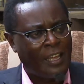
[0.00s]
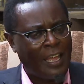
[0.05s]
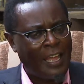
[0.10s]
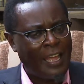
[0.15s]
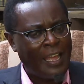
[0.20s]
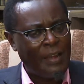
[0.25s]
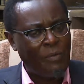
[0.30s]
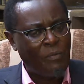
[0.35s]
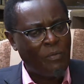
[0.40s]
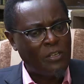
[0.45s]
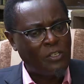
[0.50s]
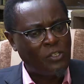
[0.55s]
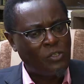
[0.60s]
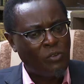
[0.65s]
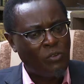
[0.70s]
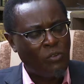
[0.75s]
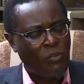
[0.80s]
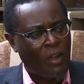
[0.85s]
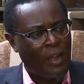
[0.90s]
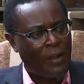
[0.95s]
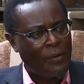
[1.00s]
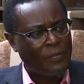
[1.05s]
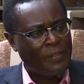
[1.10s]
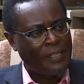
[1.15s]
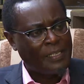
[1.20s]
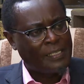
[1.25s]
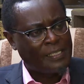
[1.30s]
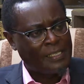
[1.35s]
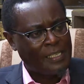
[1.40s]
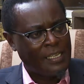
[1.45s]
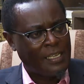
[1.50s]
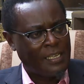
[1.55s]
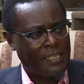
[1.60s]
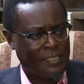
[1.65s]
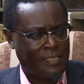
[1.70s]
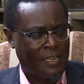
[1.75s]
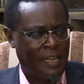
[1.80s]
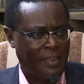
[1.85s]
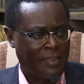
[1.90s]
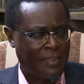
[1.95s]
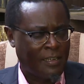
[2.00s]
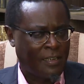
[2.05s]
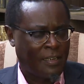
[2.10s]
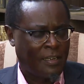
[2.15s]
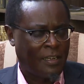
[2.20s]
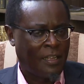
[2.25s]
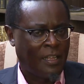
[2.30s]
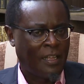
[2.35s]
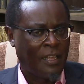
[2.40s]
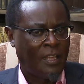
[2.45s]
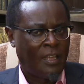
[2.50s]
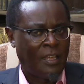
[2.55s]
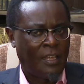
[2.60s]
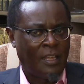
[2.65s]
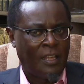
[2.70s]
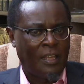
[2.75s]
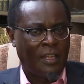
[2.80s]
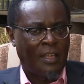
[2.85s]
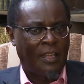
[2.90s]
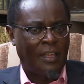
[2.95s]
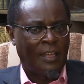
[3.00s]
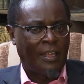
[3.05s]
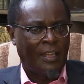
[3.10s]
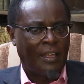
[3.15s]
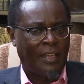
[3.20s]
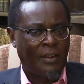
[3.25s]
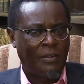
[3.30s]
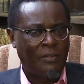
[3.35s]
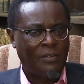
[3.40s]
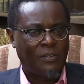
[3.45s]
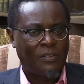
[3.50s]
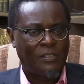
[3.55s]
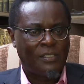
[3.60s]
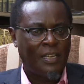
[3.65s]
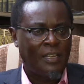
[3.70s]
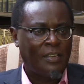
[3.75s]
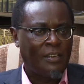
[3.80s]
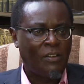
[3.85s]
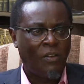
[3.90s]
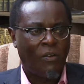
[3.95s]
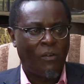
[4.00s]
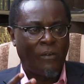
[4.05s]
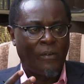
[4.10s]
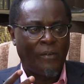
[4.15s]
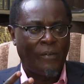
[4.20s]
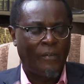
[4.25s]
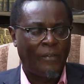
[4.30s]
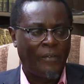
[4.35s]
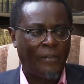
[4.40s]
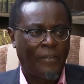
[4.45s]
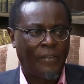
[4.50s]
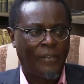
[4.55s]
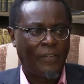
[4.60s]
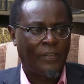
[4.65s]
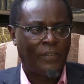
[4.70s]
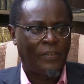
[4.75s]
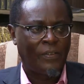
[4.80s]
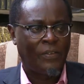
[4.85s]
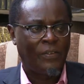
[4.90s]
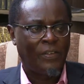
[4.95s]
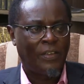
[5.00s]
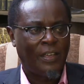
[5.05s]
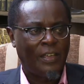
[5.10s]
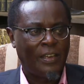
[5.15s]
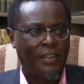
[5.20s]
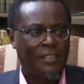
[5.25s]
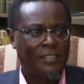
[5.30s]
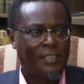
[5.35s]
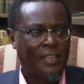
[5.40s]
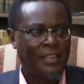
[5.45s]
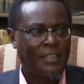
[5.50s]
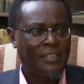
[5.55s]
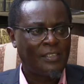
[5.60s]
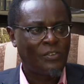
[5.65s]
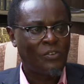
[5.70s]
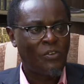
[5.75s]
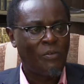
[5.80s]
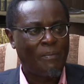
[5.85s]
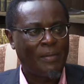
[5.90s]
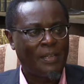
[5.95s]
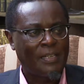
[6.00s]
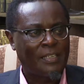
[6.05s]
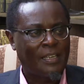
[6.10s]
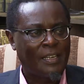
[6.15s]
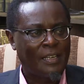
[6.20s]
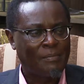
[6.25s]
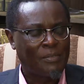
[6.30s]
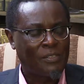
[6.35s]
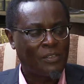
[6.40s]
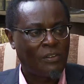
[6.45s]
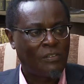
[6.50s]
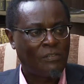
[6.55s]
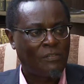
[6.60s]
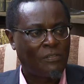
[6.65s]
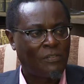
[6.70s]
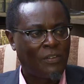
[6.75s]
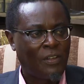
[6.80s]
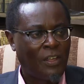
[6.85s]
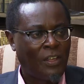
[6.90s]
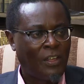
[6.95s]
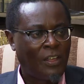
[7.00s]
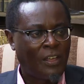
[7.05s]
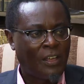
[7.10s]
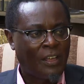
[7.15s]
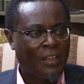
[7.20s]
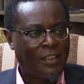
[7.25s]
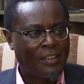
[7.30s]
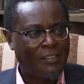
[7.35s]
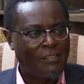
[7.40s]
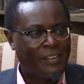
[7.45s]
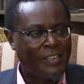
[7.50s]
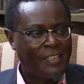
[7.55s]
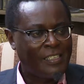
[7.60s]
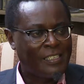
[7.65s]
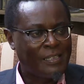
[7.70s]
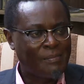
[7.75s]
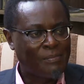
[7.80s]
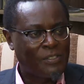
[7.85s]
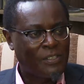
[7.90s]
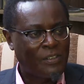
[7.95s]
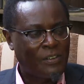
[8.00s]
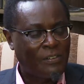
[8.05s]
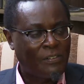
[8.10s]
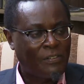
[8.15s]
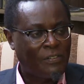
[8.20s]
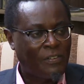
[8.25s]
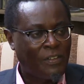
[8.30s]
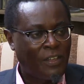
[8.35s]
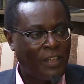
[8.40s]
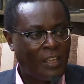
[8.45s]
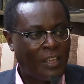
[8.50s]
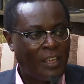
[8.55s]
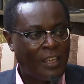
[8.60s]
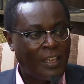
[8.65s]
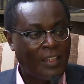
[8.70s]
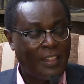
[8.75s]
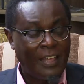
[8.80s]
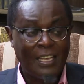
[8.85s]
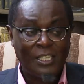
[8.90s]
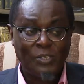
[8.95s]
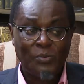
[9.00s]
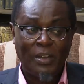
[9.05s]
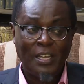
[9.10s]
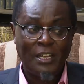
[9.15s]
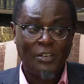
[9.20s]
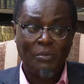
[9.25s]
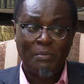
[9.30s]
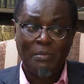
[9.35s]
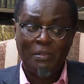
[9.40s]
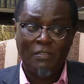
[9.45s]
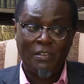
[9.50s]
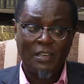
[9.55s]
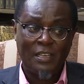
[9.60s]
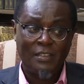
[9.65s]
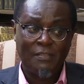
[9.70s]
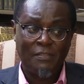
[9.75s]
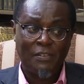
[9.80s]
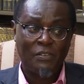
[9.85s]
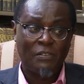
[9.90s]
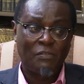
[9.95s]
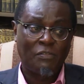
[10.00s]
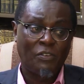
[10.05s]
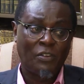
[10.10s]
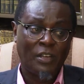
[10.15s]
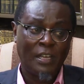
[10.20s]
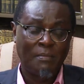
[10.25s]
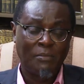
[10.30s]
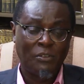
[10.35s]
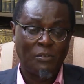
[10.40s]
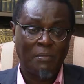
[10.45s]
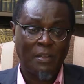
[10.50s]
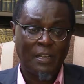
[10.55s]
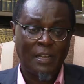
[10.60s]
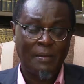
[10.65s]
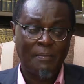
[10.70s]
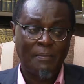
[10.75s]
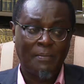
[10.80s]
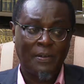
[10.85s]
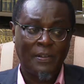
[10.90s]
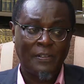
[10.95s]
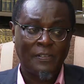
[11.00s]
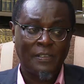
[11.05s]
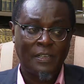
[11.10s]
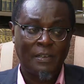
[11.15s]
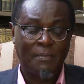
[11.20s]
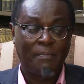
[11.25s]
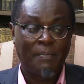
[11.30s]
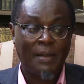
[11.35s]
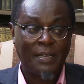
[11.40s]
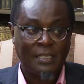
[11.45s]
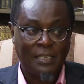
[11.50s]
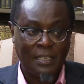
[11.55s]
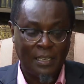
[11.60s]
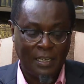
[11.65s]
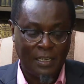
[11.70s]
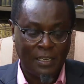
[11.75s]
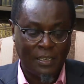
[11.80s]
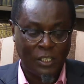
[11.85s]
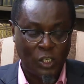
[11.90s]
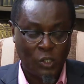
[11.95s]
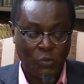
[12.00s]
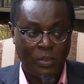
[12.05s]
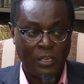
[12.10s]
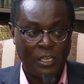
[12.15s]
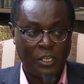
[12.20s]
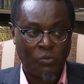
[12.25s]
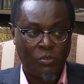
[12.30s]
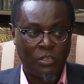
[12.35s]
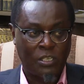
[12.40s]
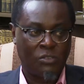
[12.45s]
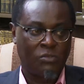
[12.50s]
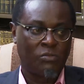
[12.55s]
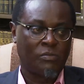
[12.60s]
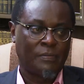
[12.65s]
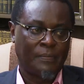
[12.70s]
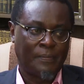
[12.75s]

And we show you how this thing is done. Ruto said no. So he decided to go mentor himself, advise himself. And that's why it will be very difficult for him to become president. But in 2022.